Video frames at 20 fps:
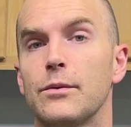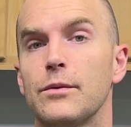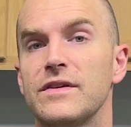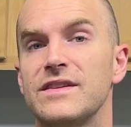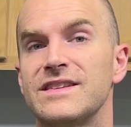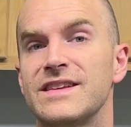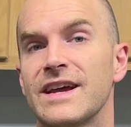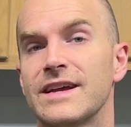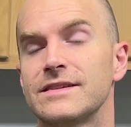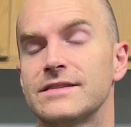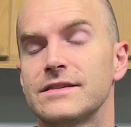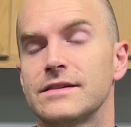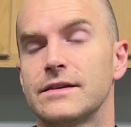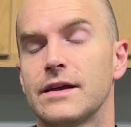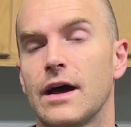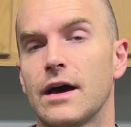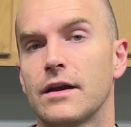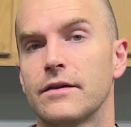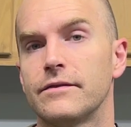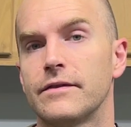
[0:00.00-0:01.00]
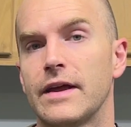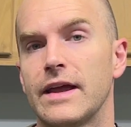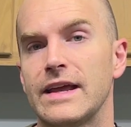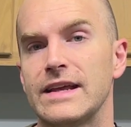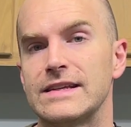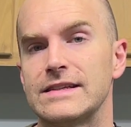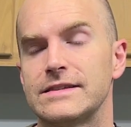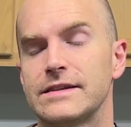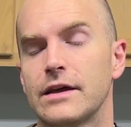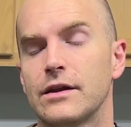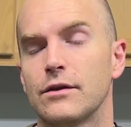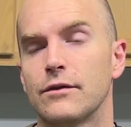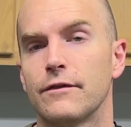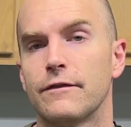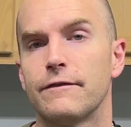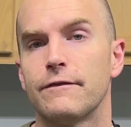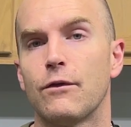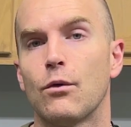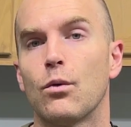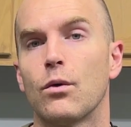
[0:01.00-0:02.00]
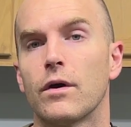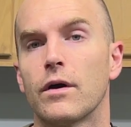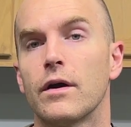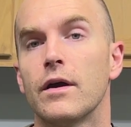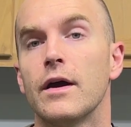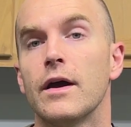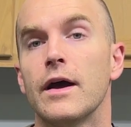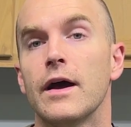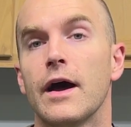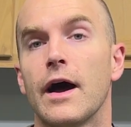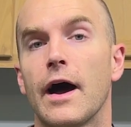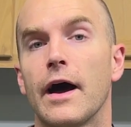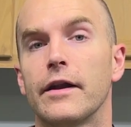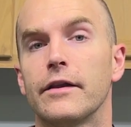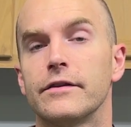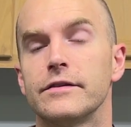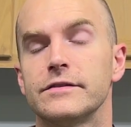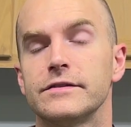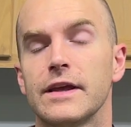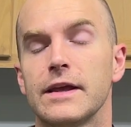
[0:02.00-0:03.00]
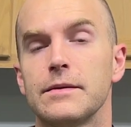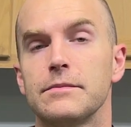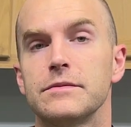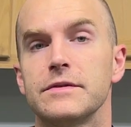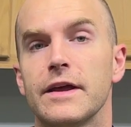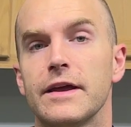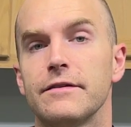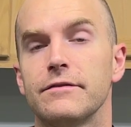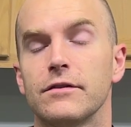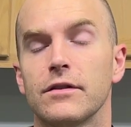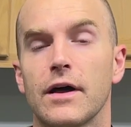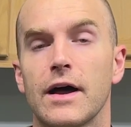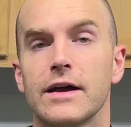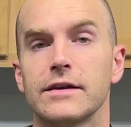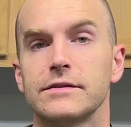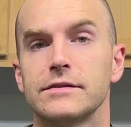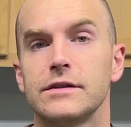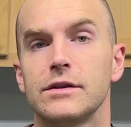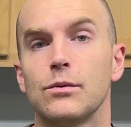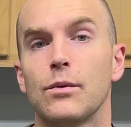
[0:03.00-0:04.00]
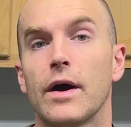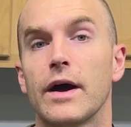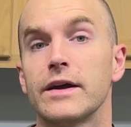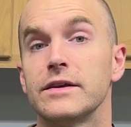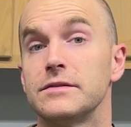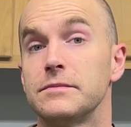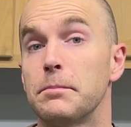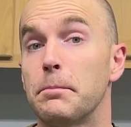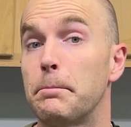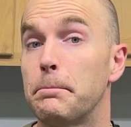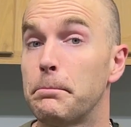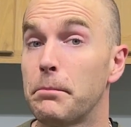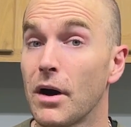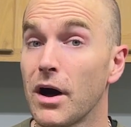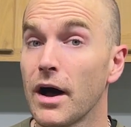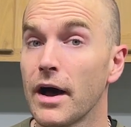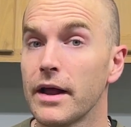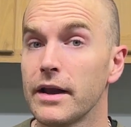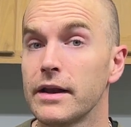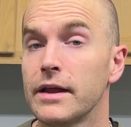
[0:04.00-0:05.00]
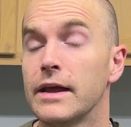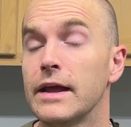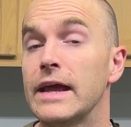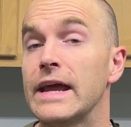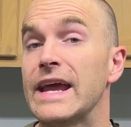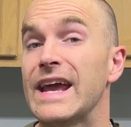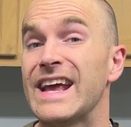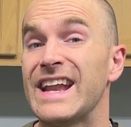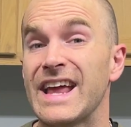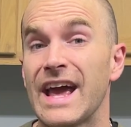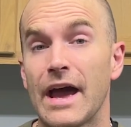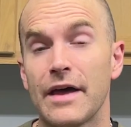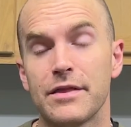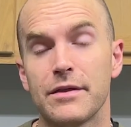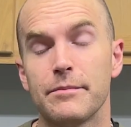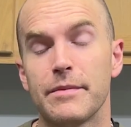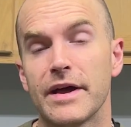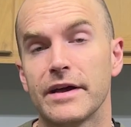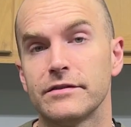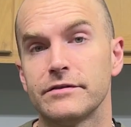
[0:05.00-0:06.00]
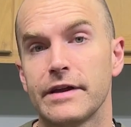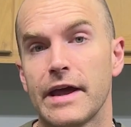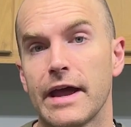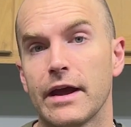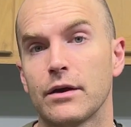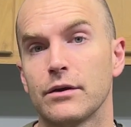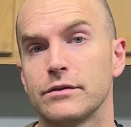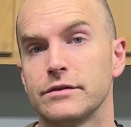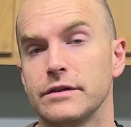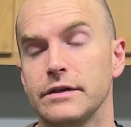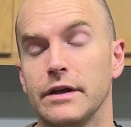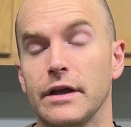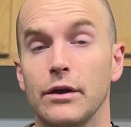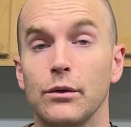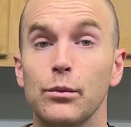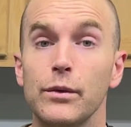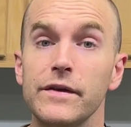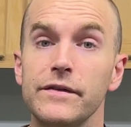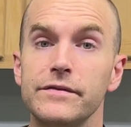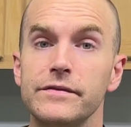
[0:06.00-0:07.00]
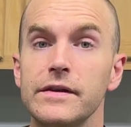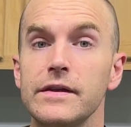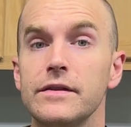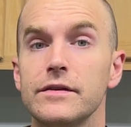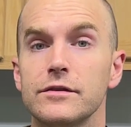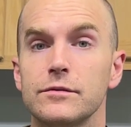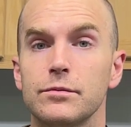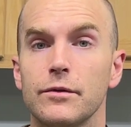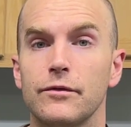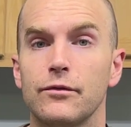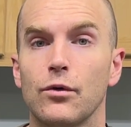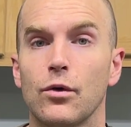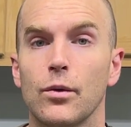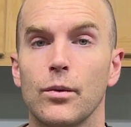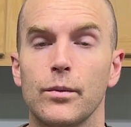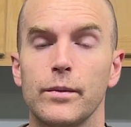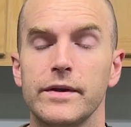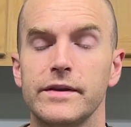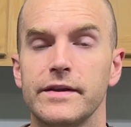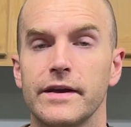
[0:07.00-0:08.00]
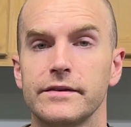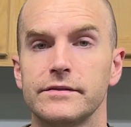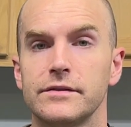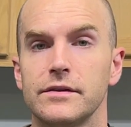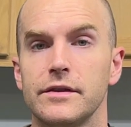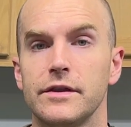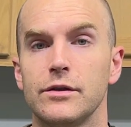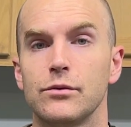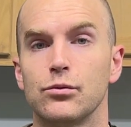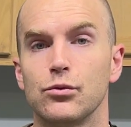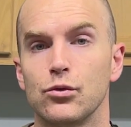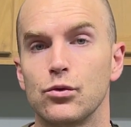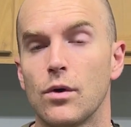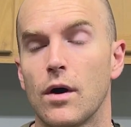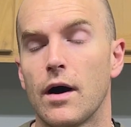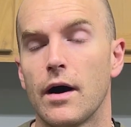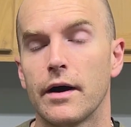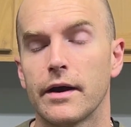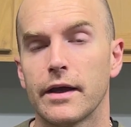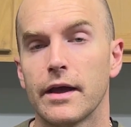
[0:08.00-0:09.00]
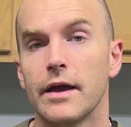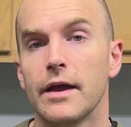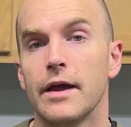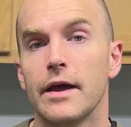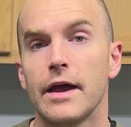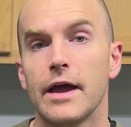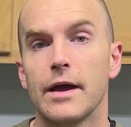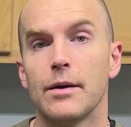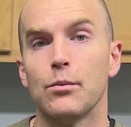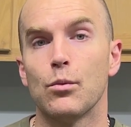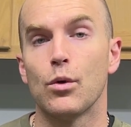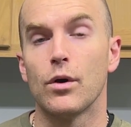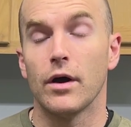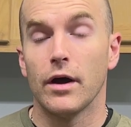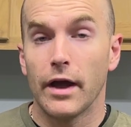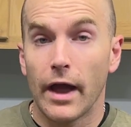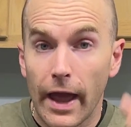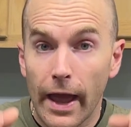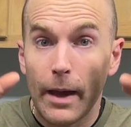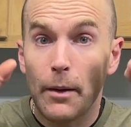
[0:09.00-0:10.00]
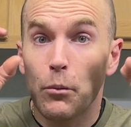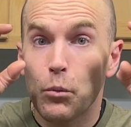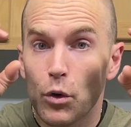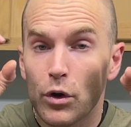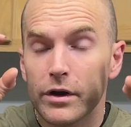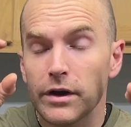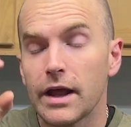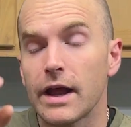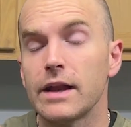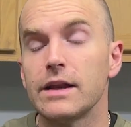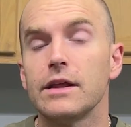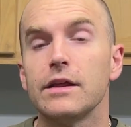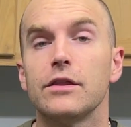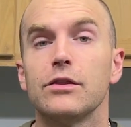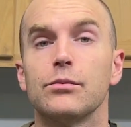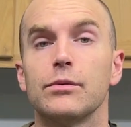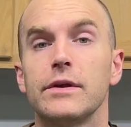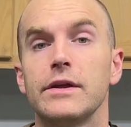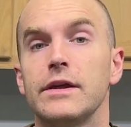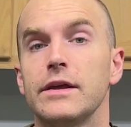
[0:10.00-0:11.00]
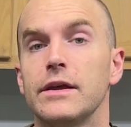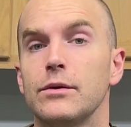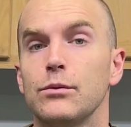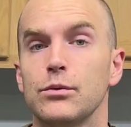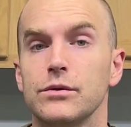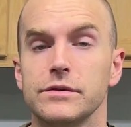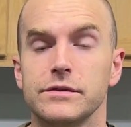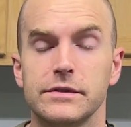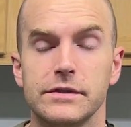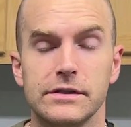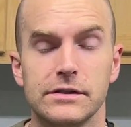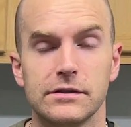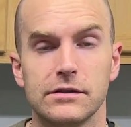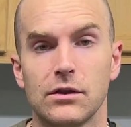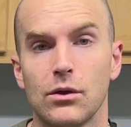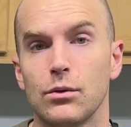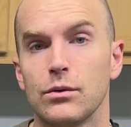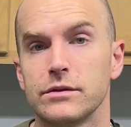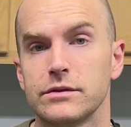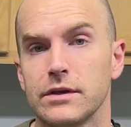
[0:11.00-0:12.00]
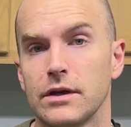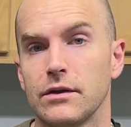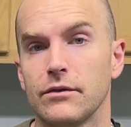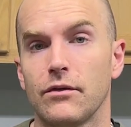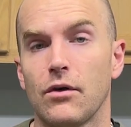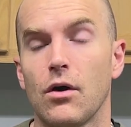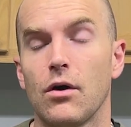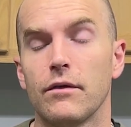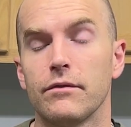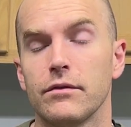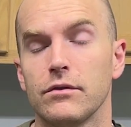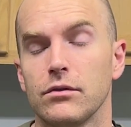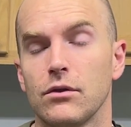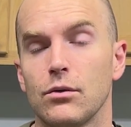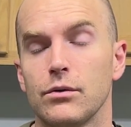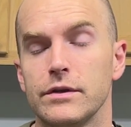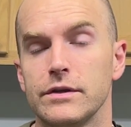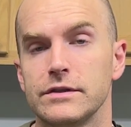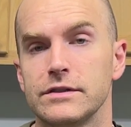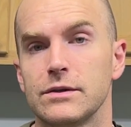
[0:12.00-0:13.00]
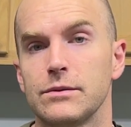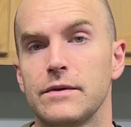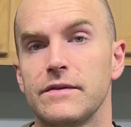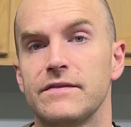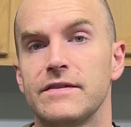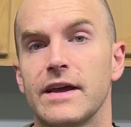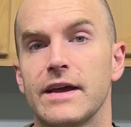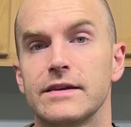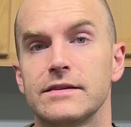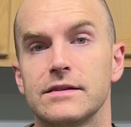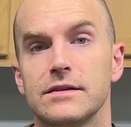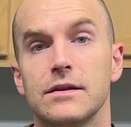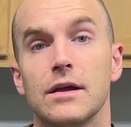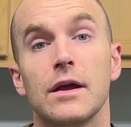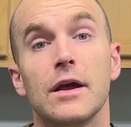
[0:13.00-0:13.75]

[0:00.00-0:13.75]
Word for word: we tested out of a set of four on the same day velocity-wise, but it had the best accuracy. And we've seen this before when we tested the Ruag M M193. It was the slowest out of all the loadings that we've tested,